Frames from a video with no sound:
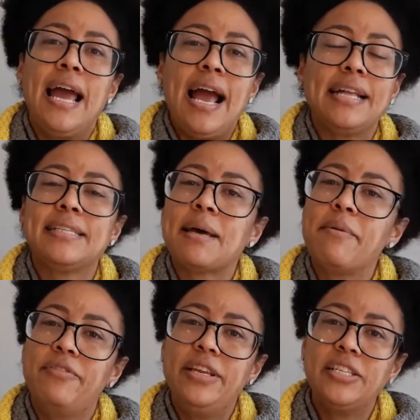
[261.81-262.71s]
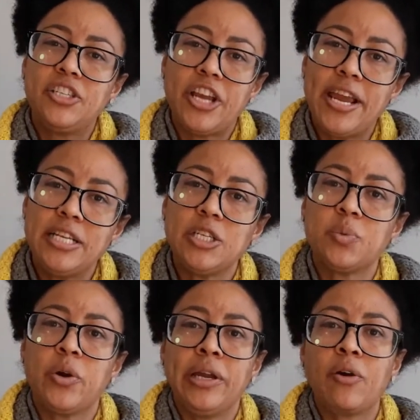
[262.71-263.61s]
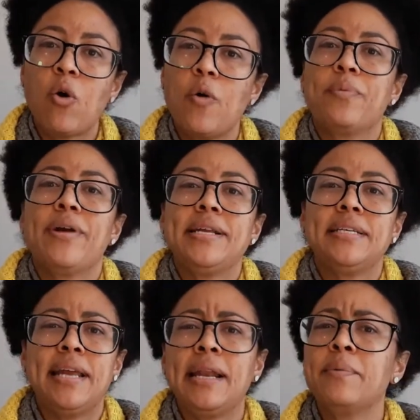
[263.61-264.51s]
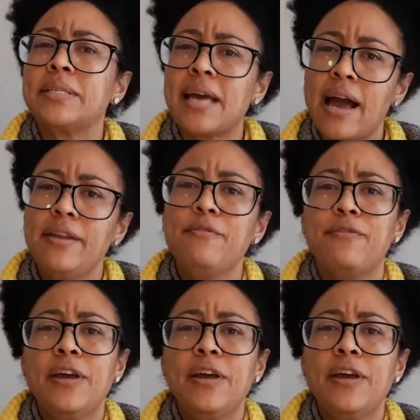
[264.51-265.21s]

and some of these changes were incorporated, and it was kind of